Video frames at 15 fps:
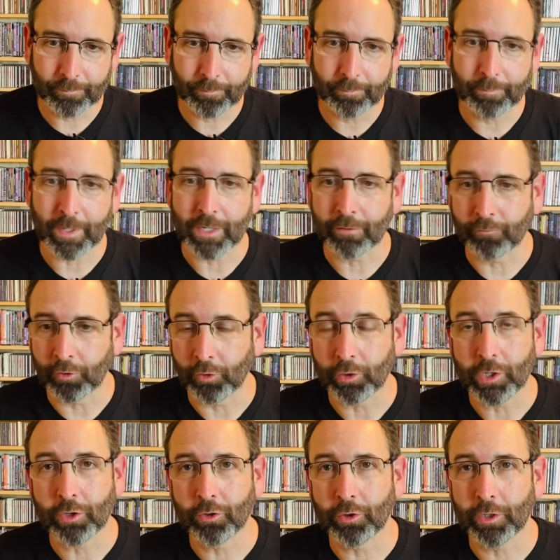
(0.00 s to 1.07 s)
being really
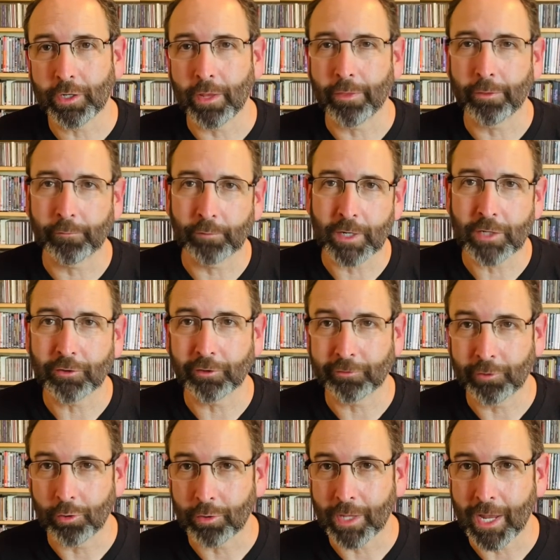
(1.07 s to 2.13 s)
good and three just
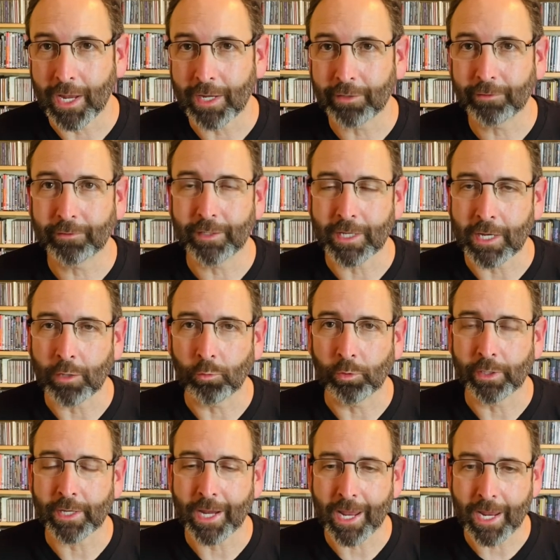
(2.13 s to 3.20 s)
okays equal
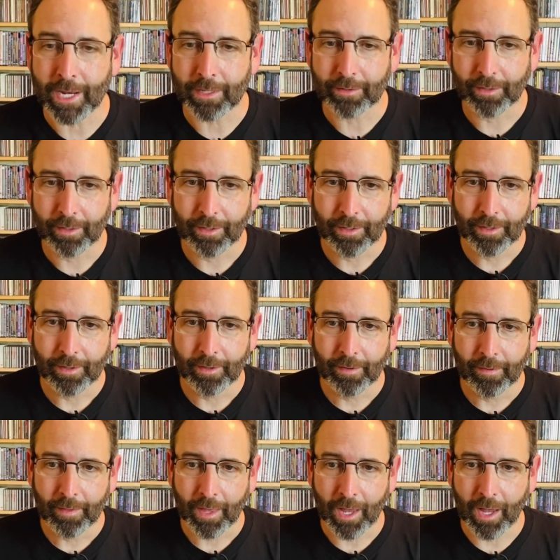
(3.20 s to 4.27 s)
an eight.
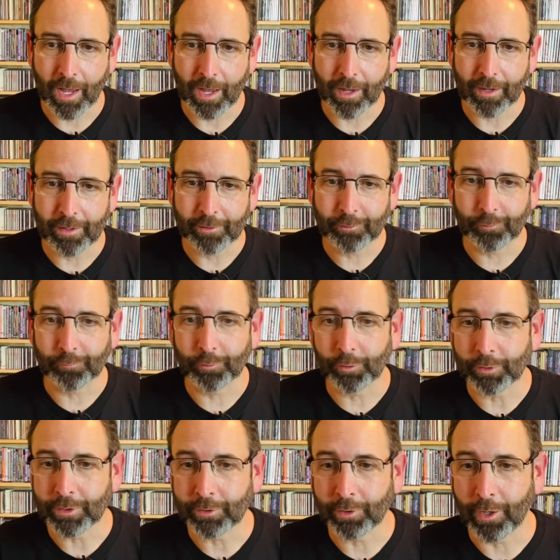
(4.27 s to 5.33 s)
Uh, it's a
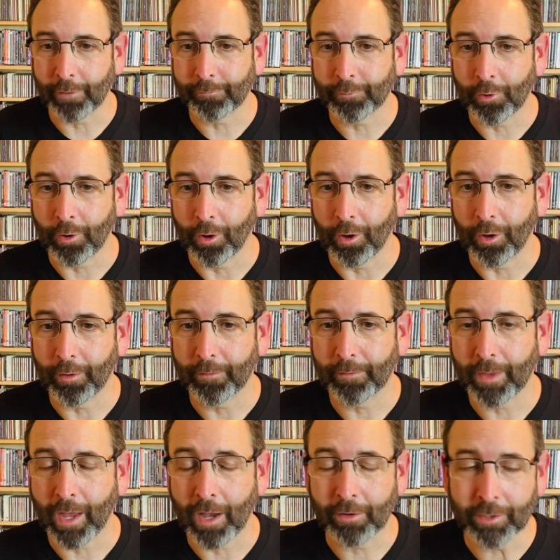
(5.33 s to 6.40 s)
really tough call.
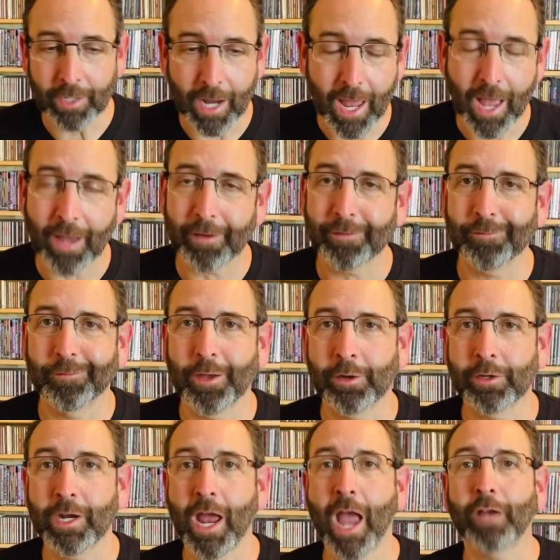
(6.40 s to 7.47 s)
I'm gonna act, I'm
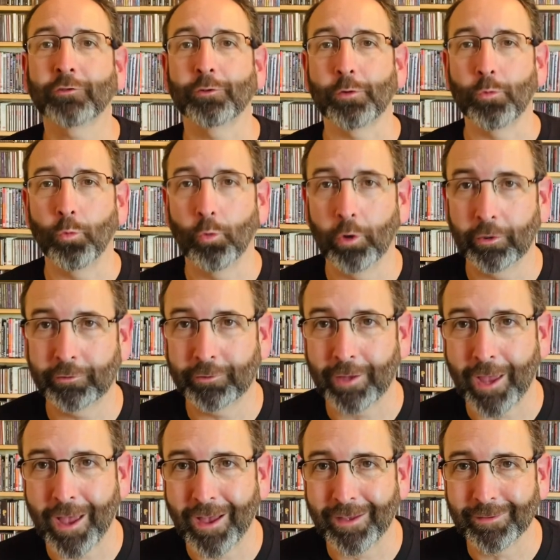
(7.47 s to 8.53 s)
gonna actually wuss
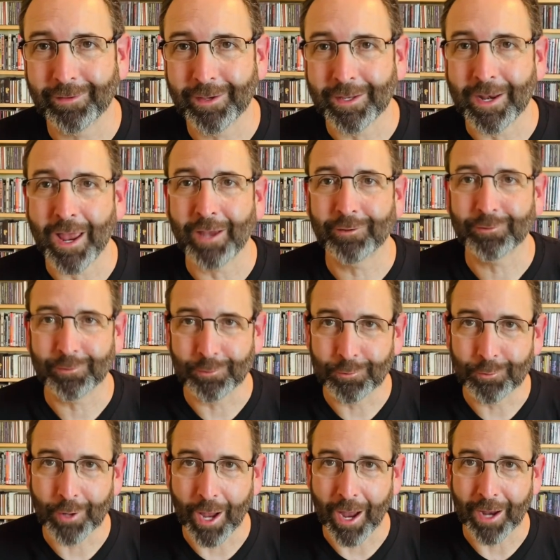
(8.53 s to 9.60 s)
out and ask you
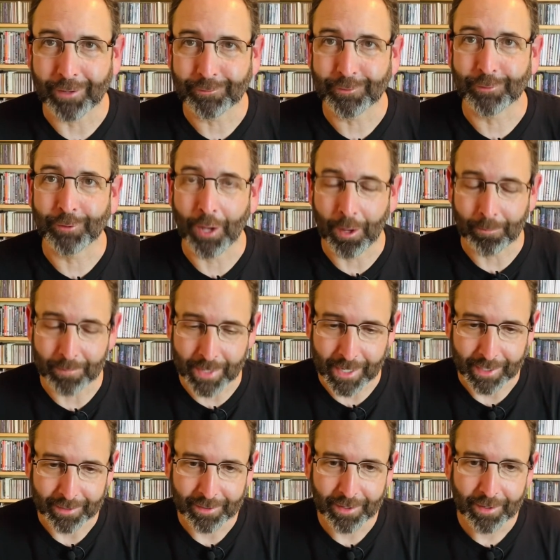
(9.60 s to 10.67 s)
guys to tell me,
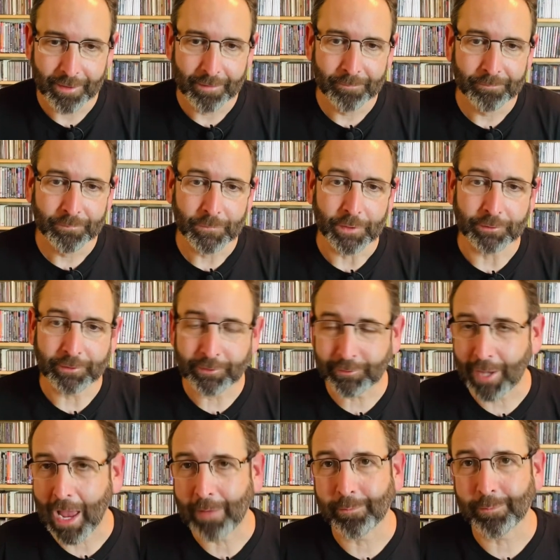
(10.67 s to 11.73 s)
is this
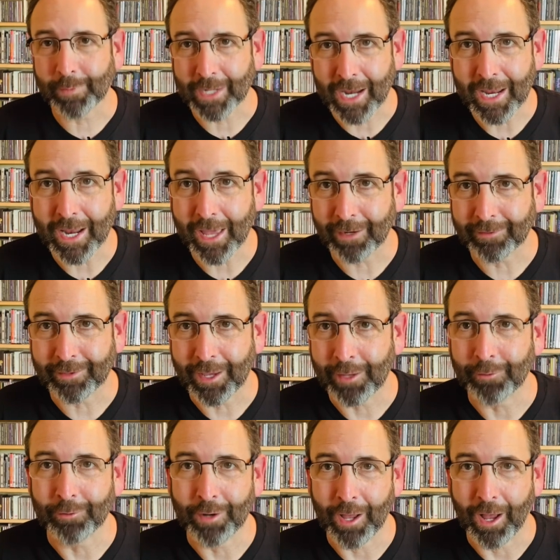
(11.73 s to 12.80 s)
album an eight out of ten
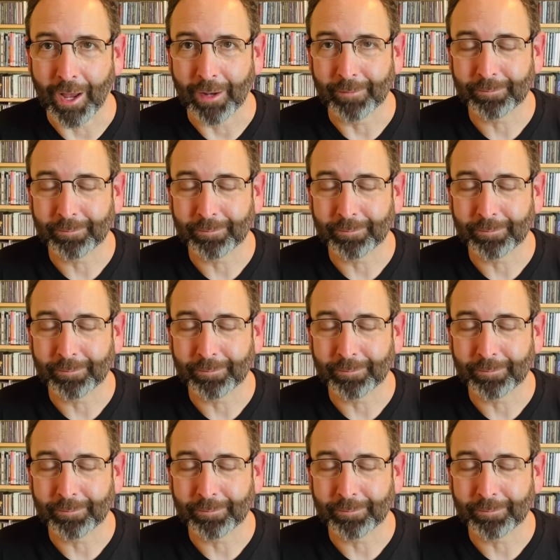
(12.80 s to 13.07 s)
or not?